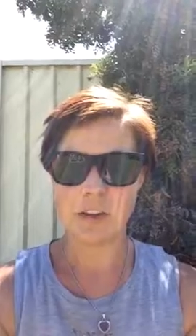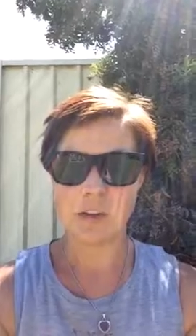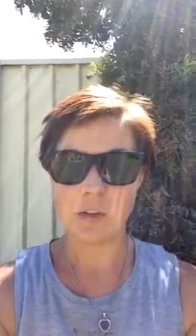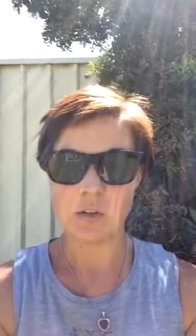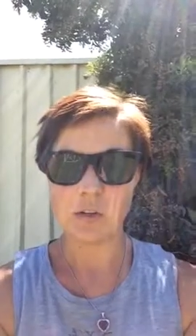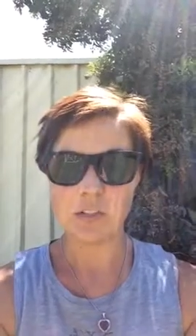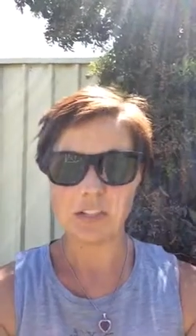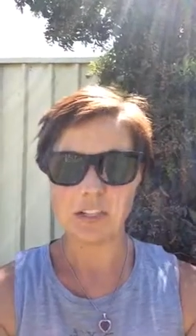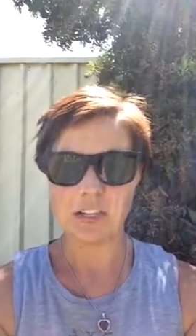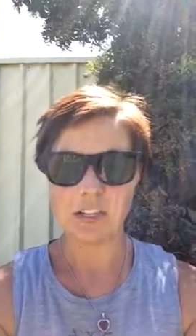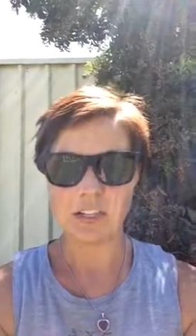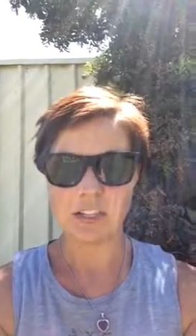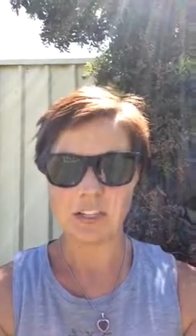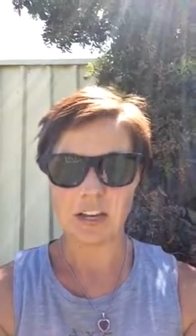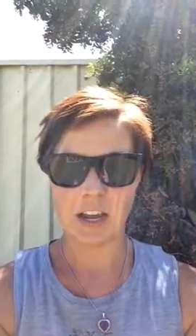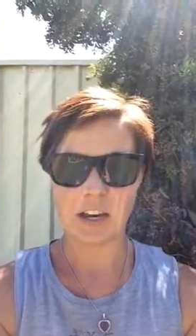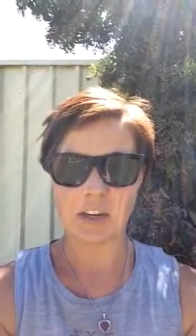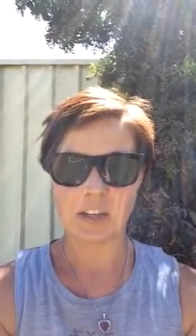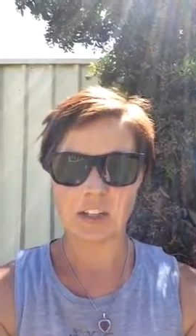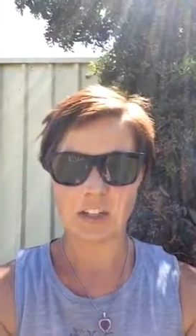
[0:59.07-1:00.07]
using it
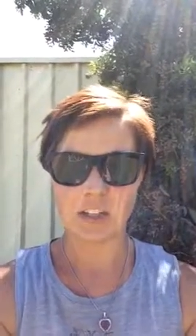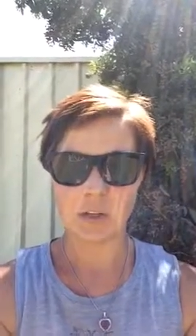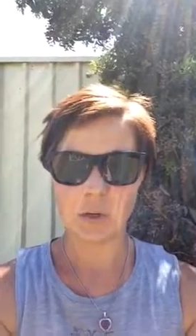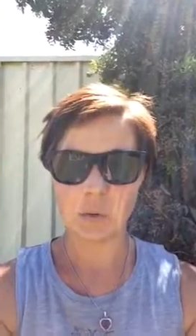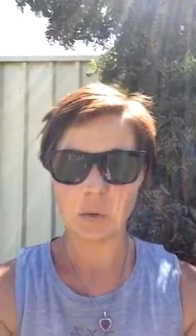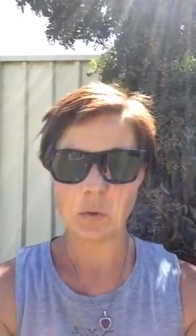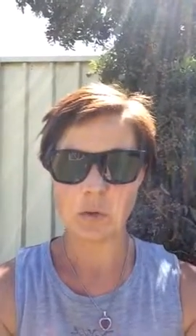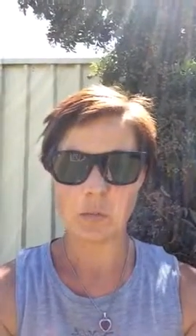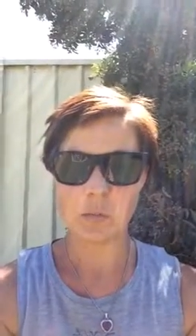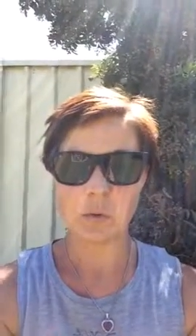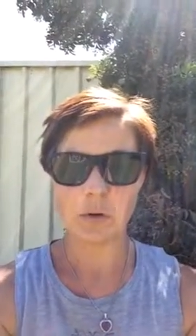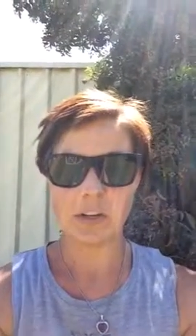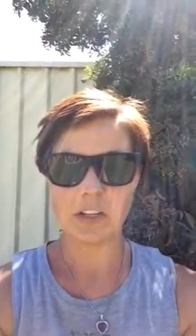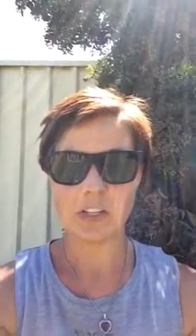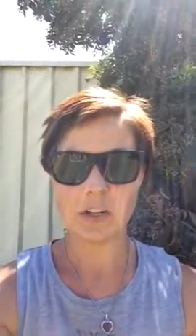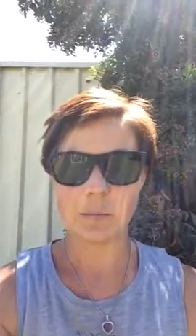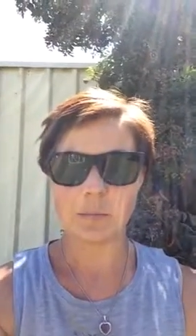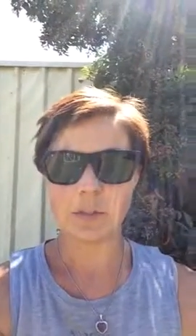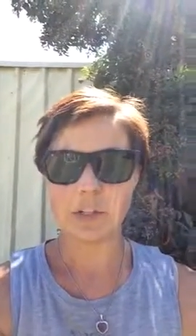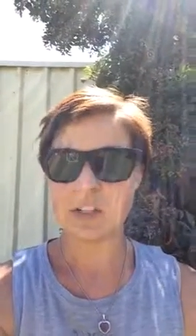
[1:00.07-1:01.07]
to actually cool your body
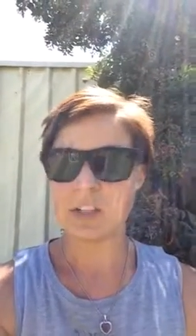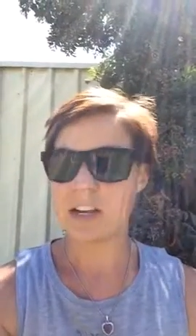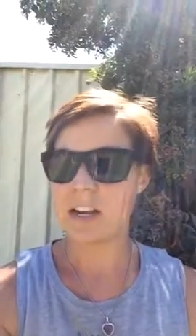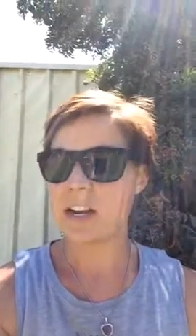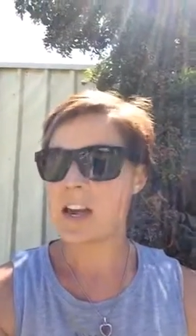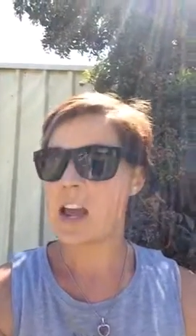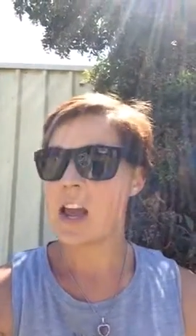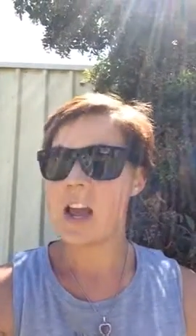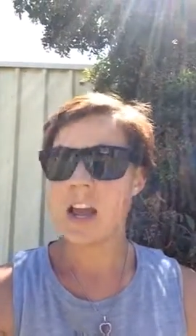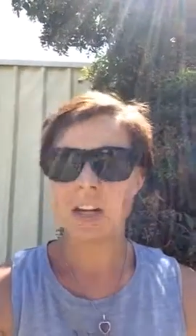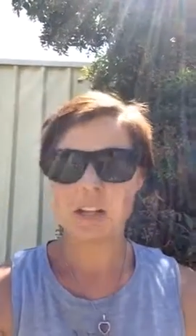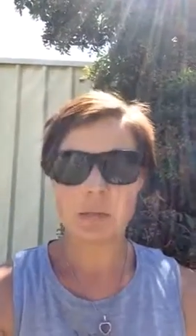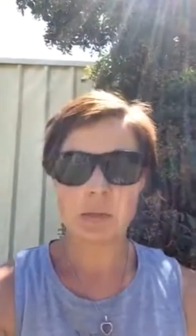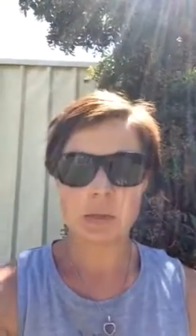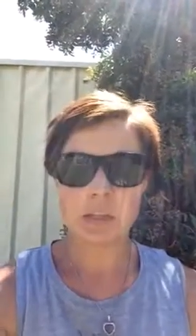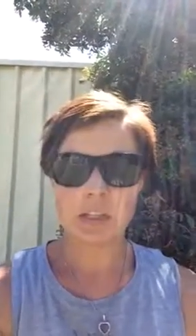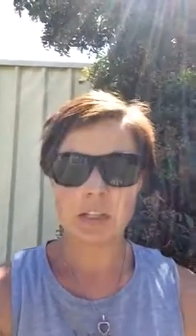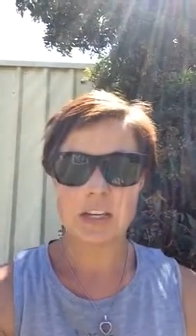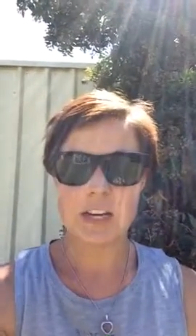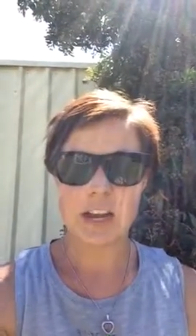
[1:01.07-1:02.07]
temperature down,
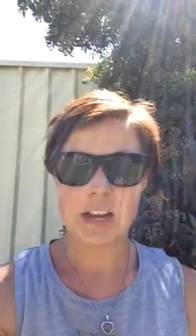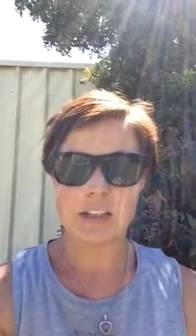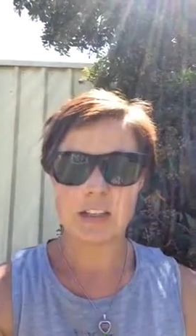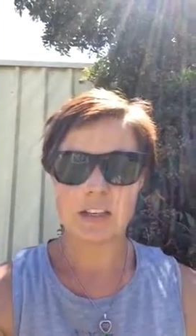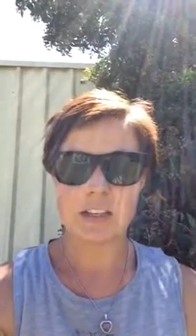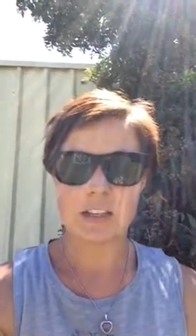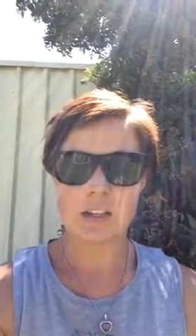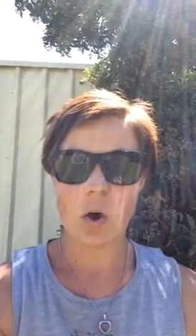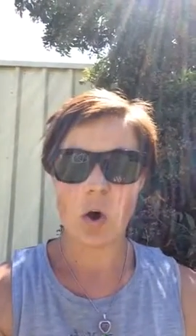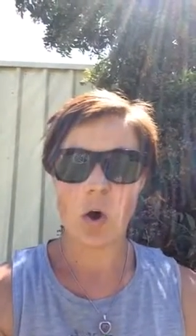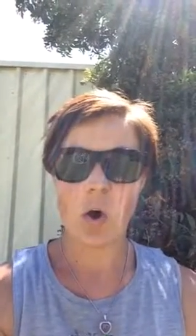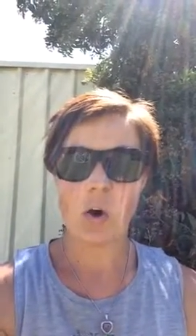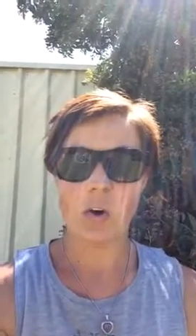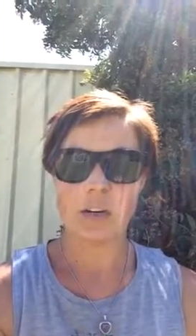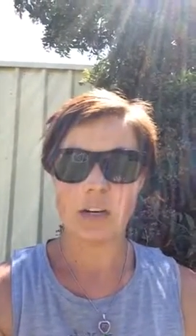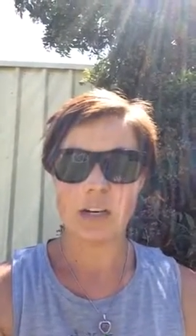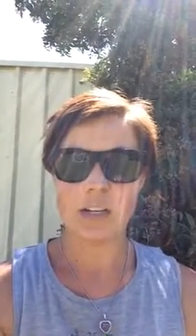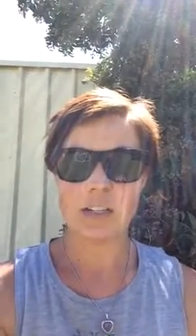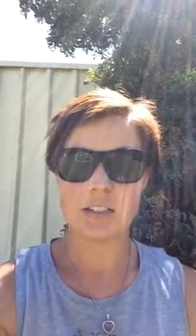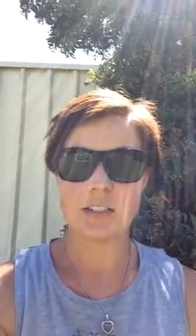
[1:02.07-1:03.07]
especially now that it's hot
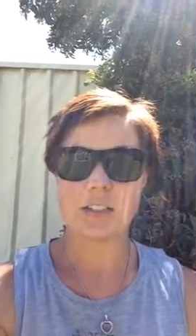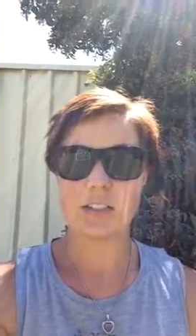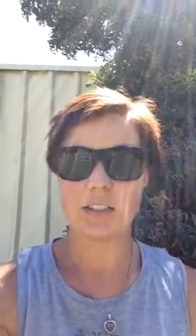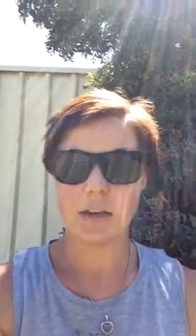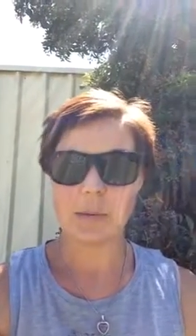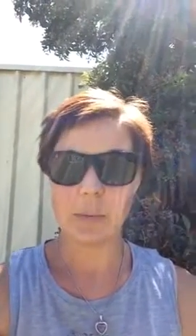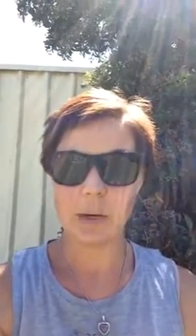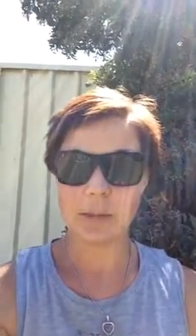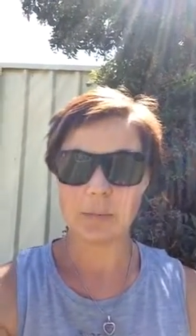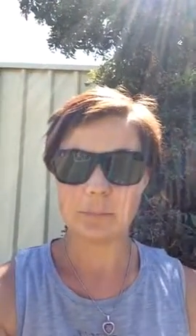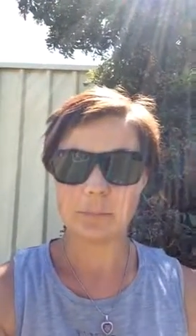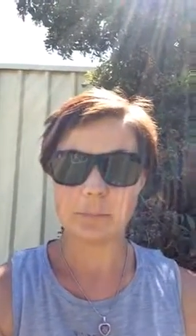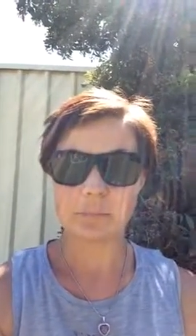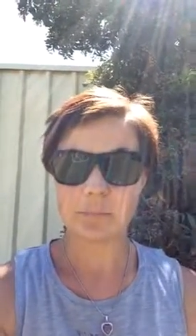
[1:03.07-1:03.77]
and it's summer.